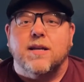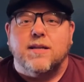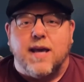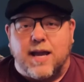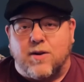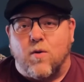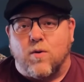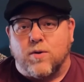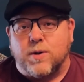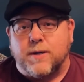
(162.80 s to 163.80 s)
to
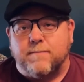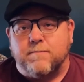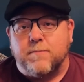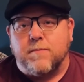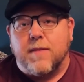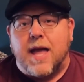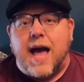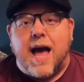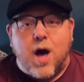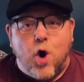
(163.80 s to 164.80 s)
headquarters.
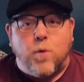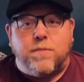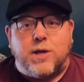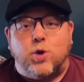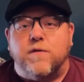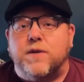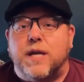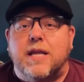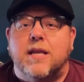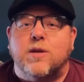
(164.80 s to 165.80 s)
I hope that you have
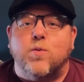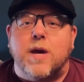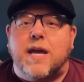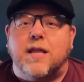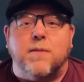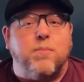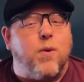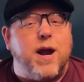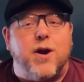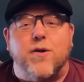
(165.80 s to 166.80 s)
seen this week that
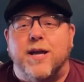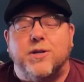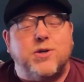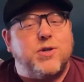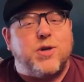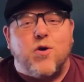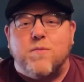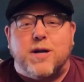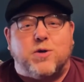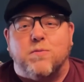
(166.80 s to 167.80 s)
prayer is so
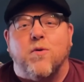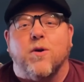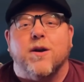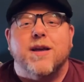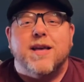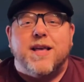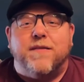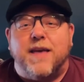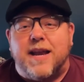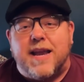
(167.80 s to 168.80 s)
much more
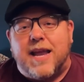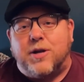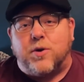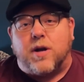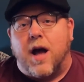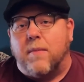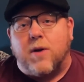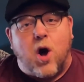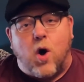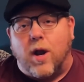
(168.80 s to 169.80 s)
than an intercom
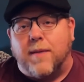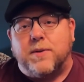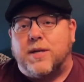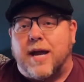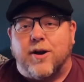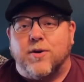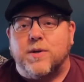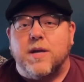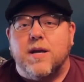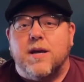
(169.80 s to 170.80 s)
call
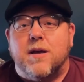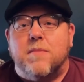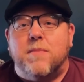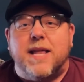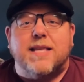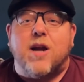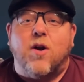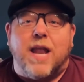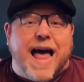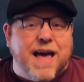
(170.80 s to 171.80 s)
upstairs, but it's
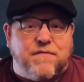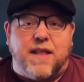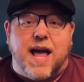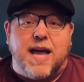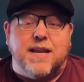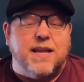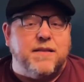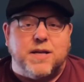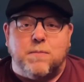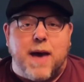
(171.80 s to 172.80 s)
our lifeline
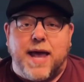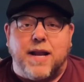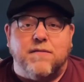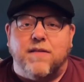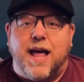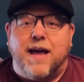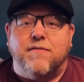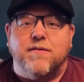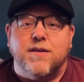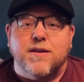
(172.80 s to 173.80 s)
in this battle of life.